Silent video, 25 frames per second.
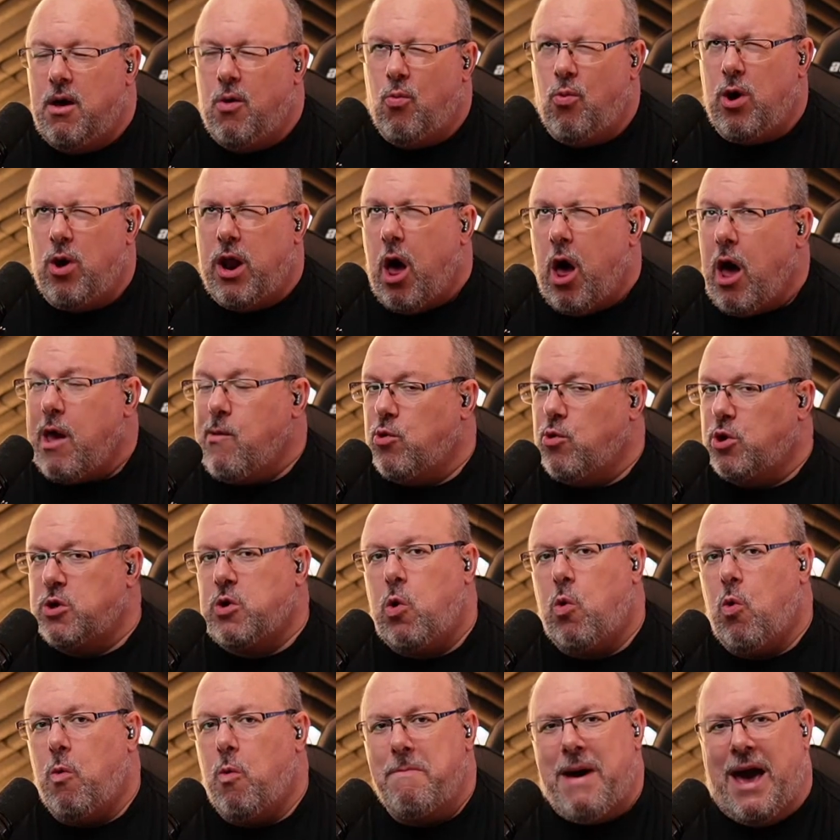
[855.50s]
what I
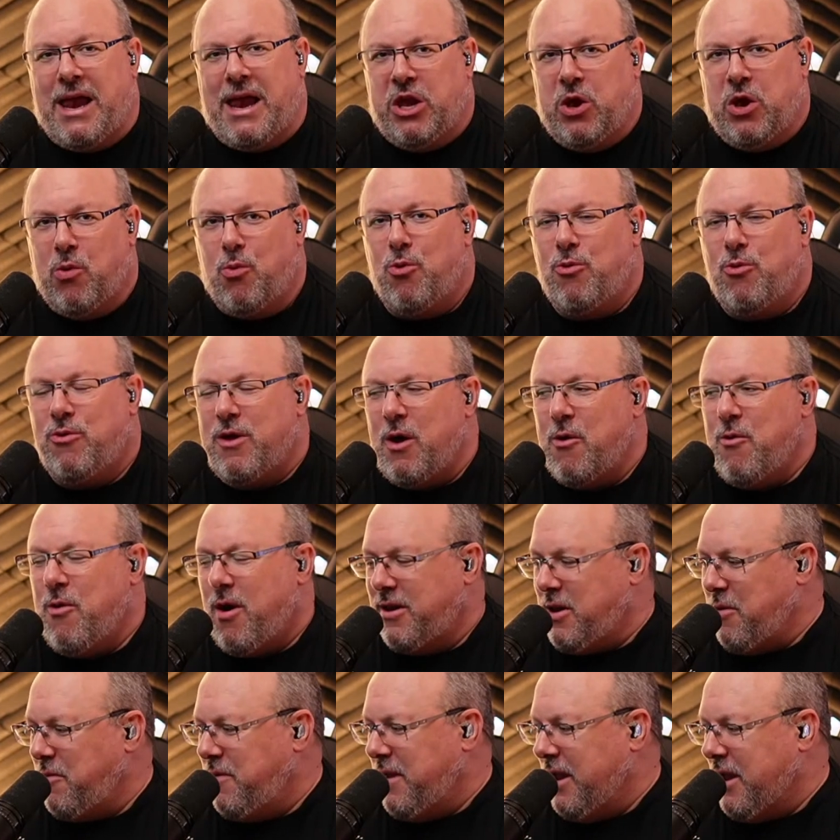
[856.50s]
would call manual, although
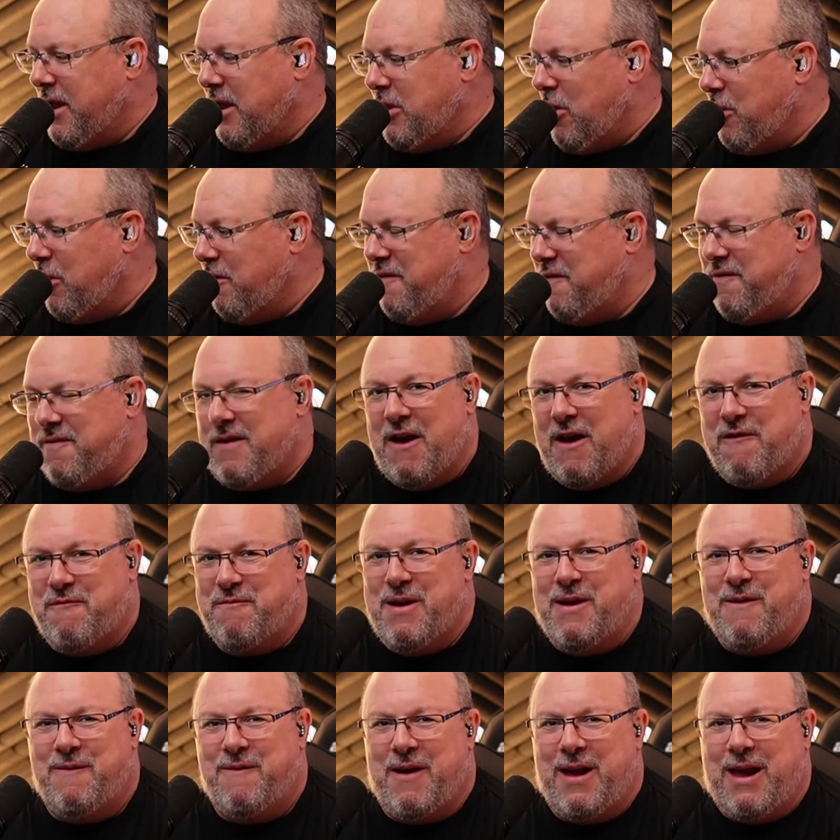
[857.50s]
I don't think a lot of
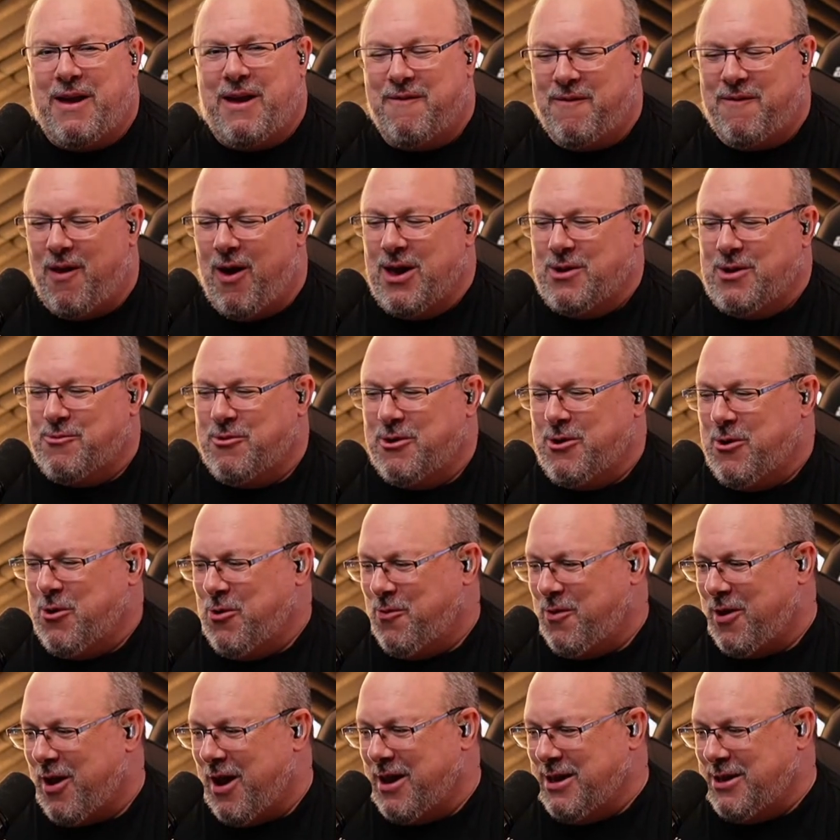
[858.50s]
FPV flyers would
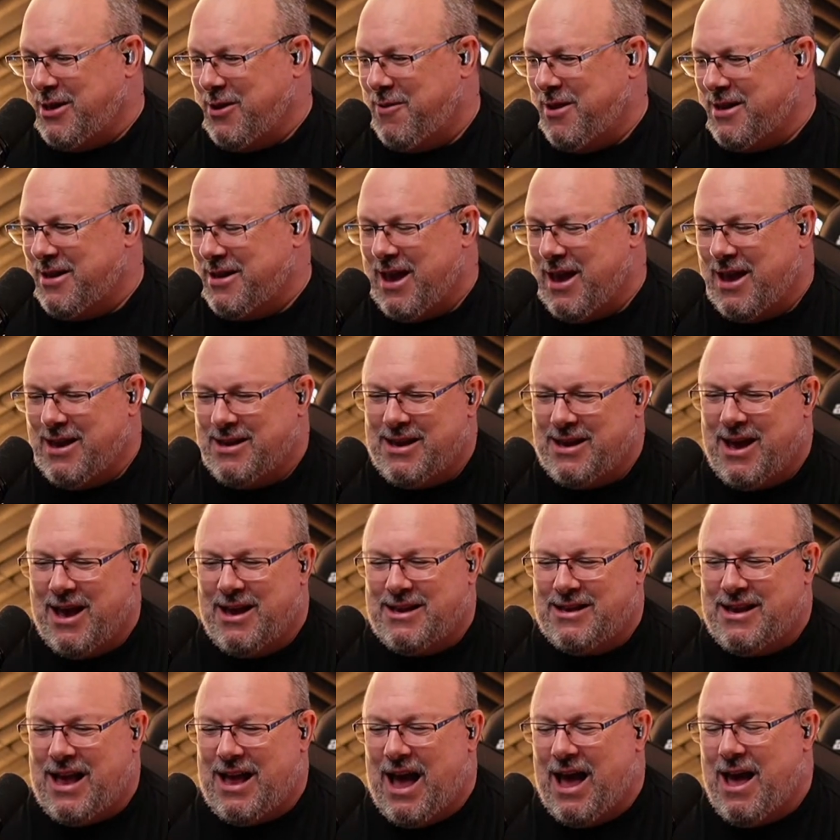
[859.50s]
call what I do as
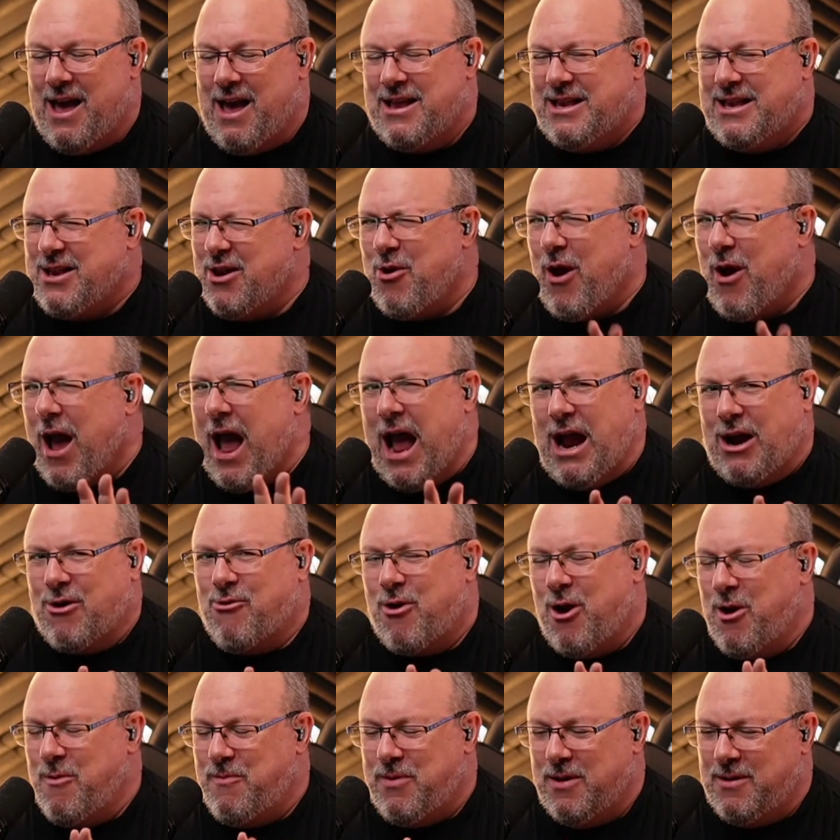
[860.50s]
not
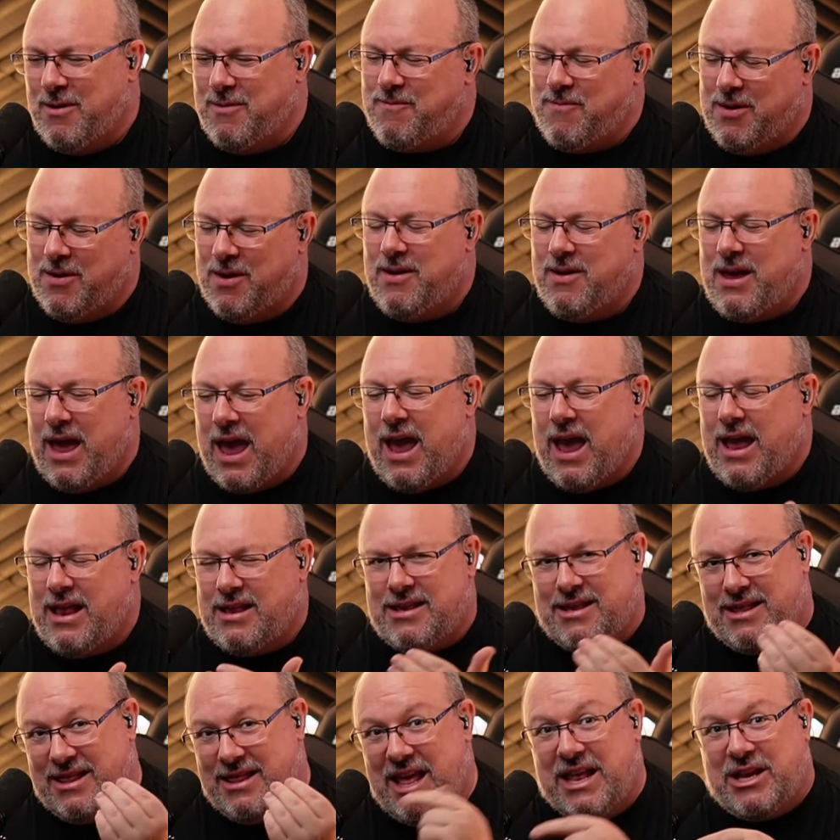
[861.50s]
acro, but
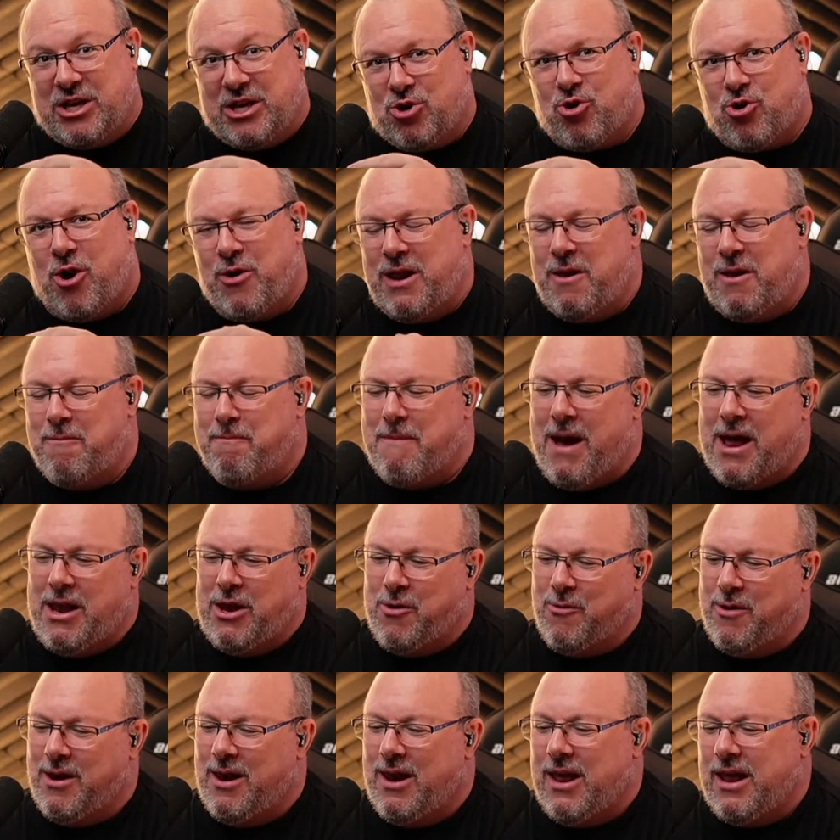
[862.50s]
it's this drone in
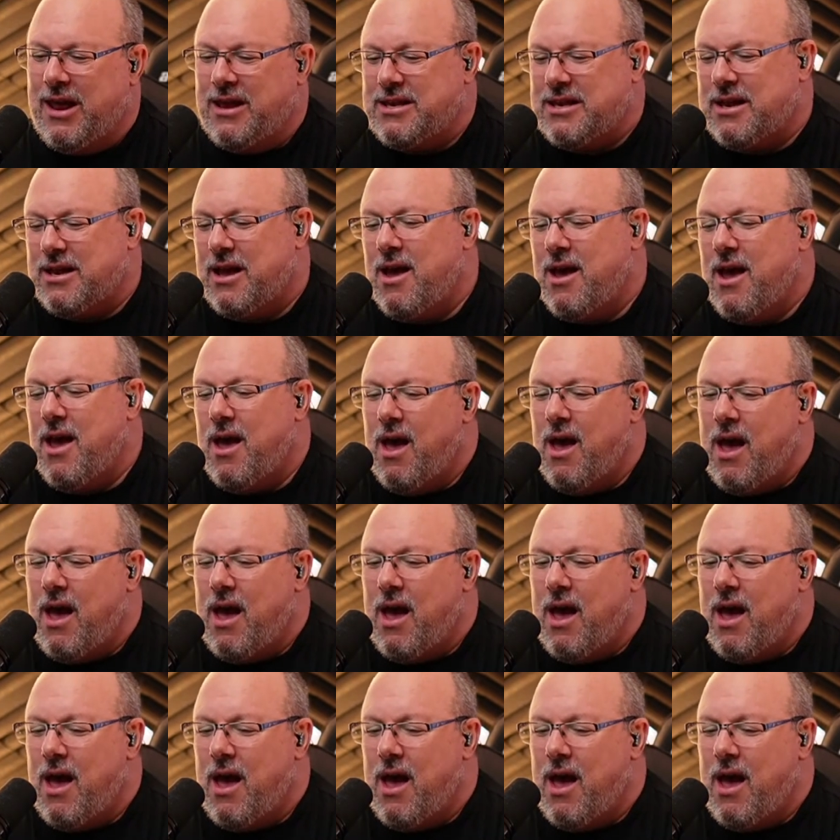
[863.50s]
manual at least.